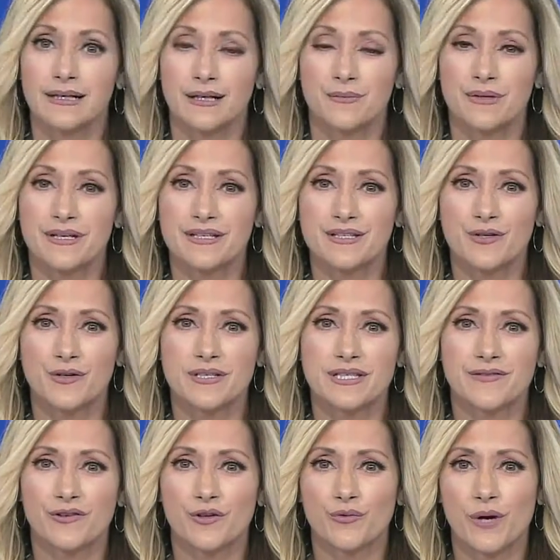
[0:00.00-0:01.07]
A Minnesota
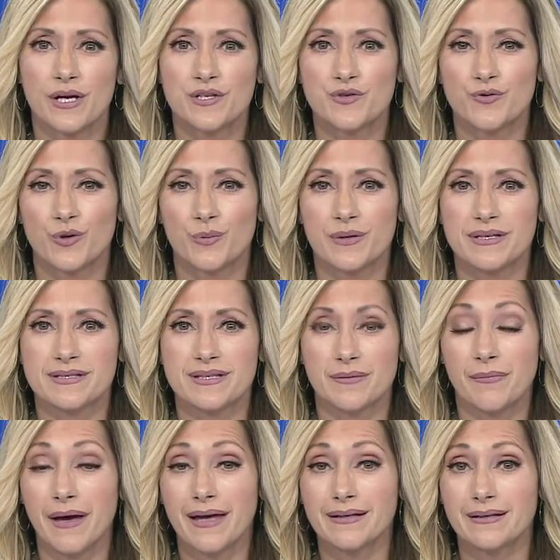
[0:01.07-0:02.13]
civil rights group is
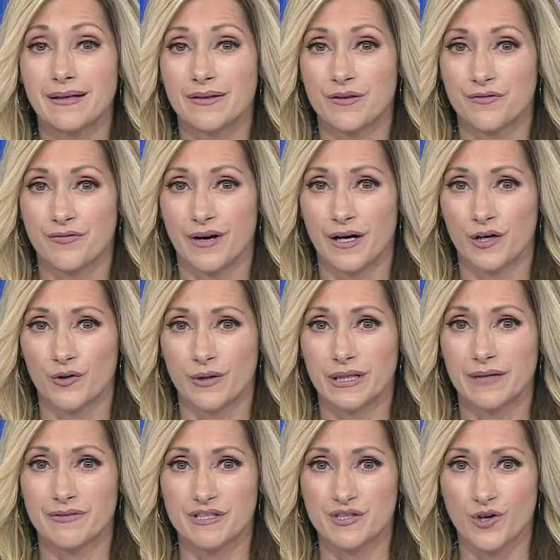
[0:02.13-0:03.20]
demanding the
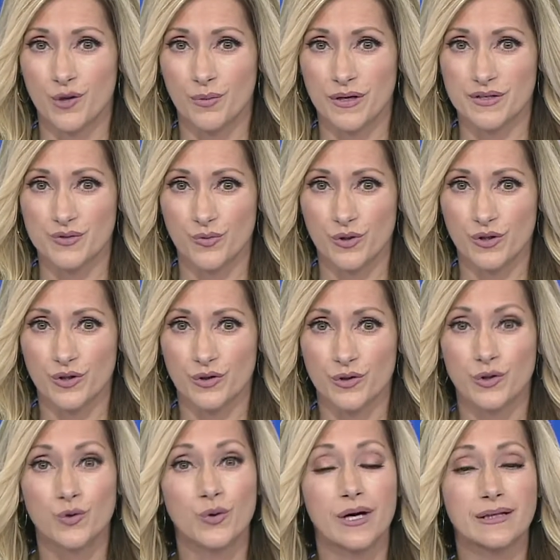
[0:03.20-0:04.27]
firing of a Starbucks
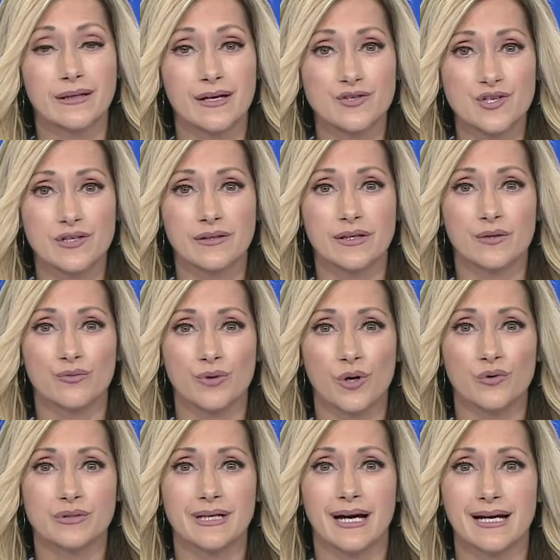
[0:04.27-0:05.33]
worker who allegedly
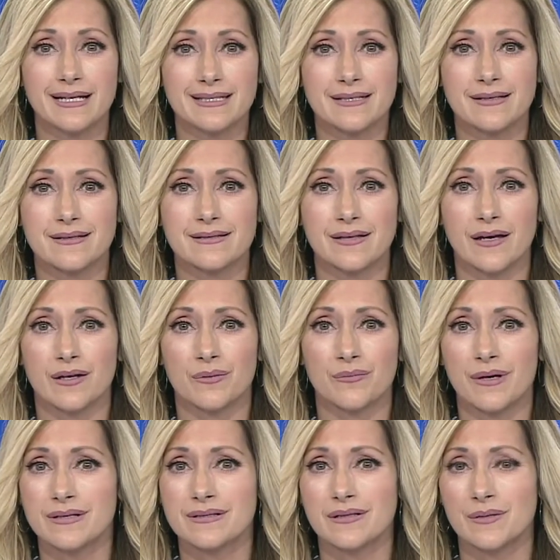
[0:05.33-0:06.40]
wrote ISIS on a
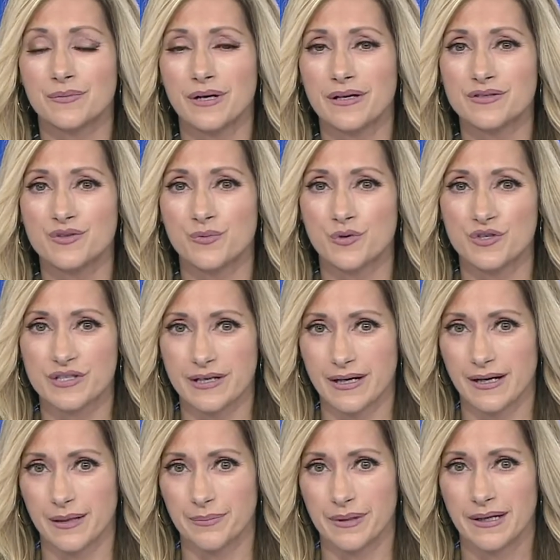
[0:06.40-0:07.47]
Muslim customer's
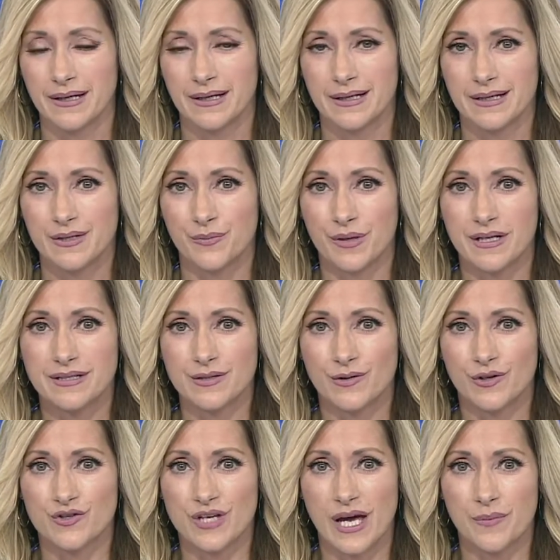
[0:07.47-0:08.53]
cup. The
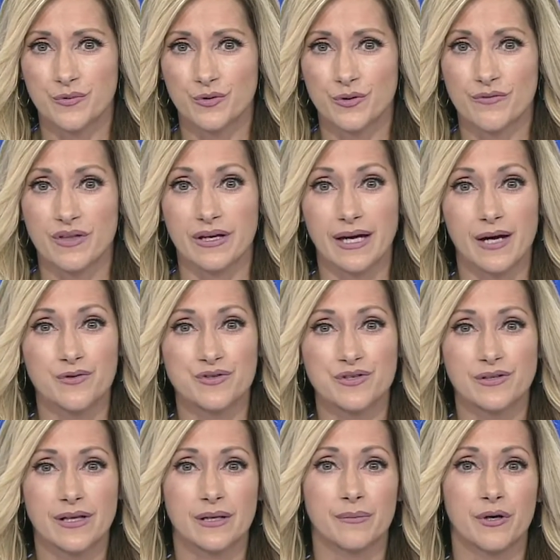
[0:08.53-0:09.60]
Minnesota chapter of the
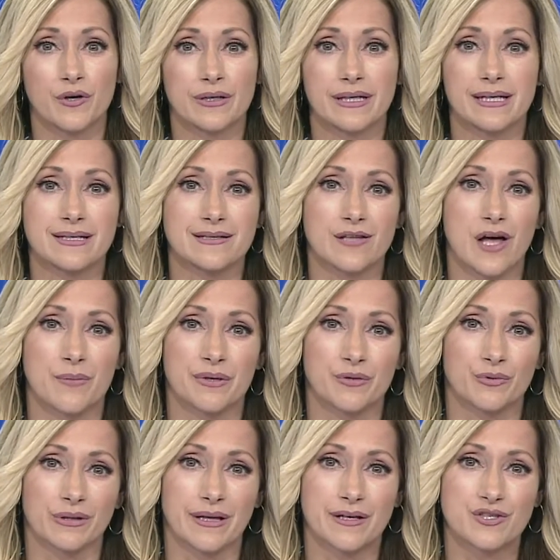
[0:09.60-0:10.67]
Council on American
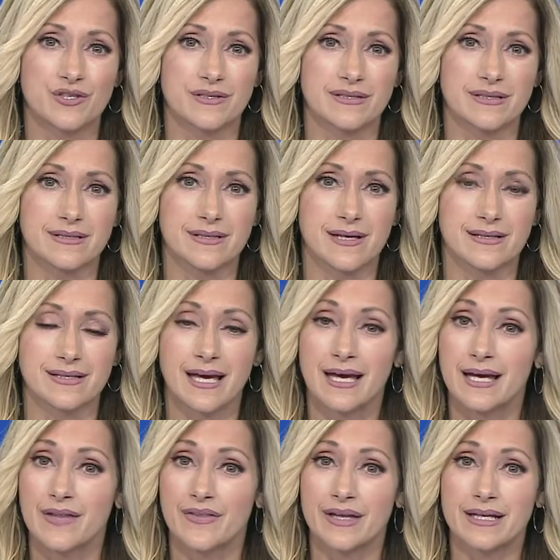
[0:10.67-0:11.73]
Islamic Relations says
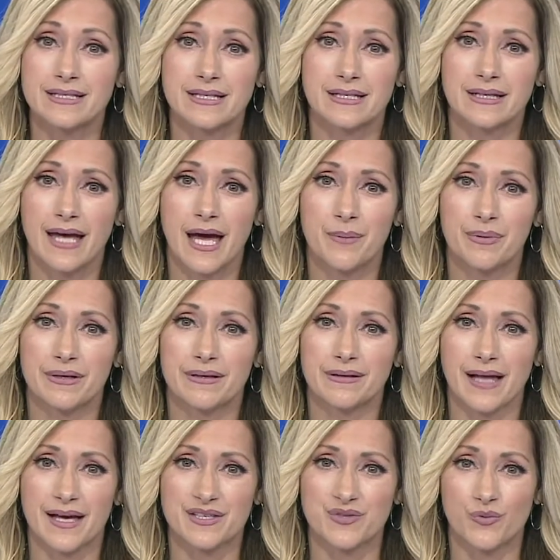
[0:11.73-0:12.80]
the incident happened
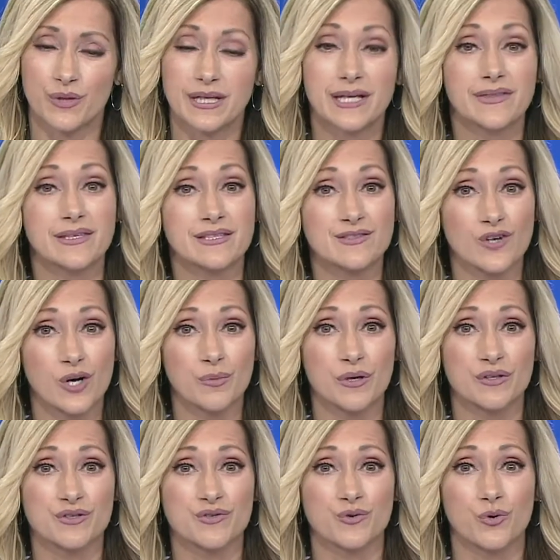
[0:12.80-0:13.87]
last week at the
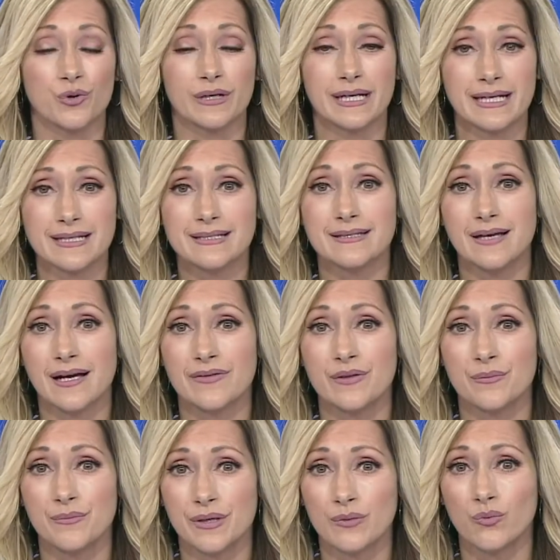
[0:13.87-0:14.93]
Starbucks store inside
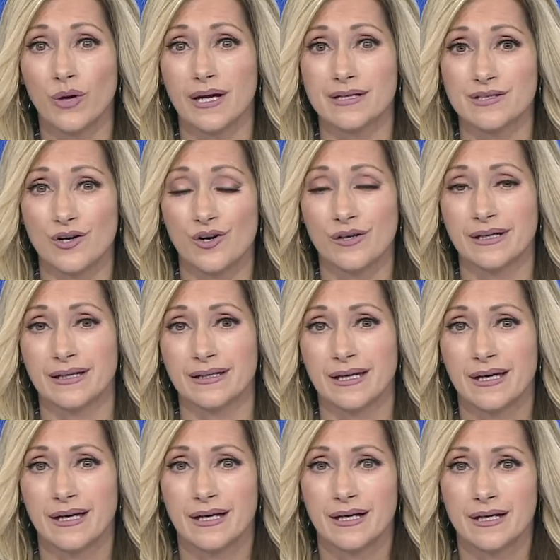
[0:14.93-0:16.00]
the Midway Target.
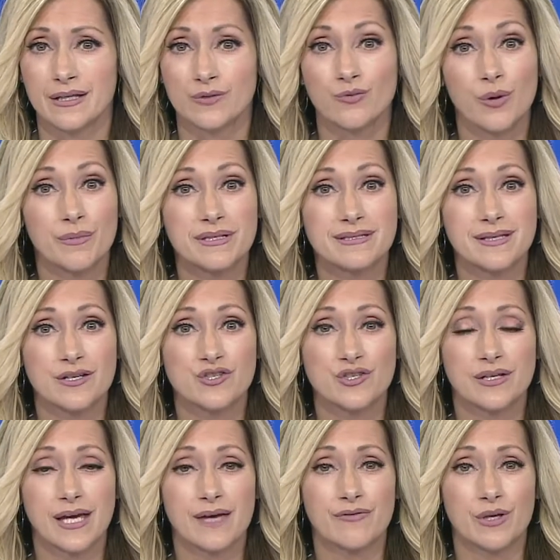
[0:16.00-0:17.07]
The woman said
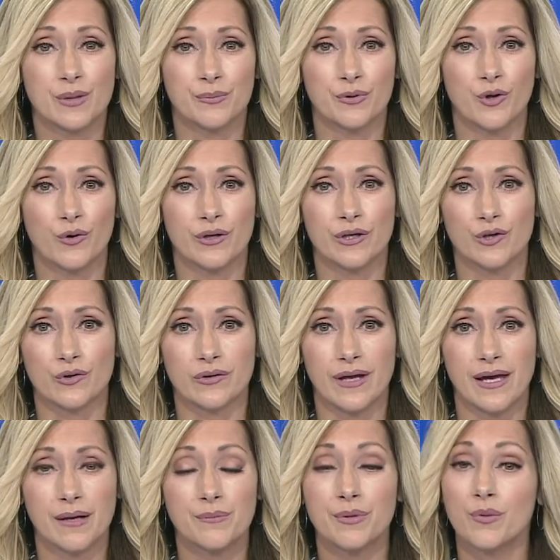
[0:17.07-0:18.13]
she gave the employee her
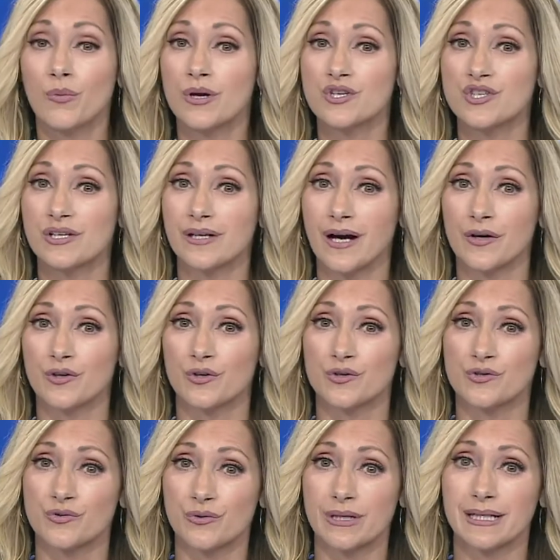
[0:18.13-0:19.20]
name, but when she got her
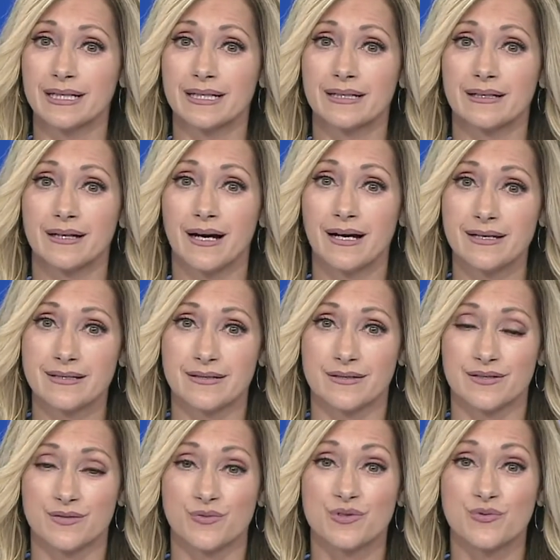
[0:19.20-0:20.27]
drink,
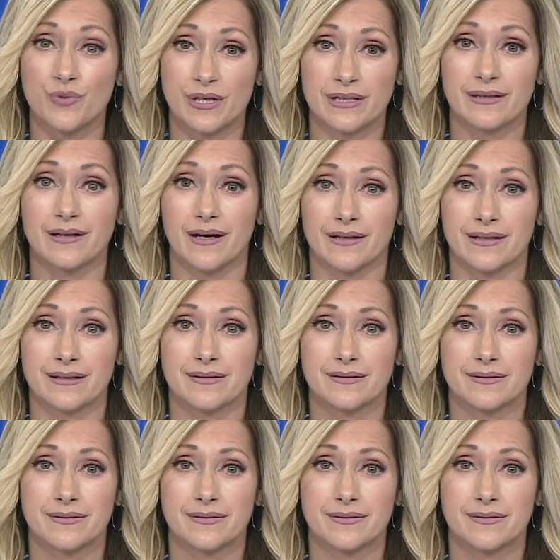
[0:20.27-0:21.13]
ISIS was written on it.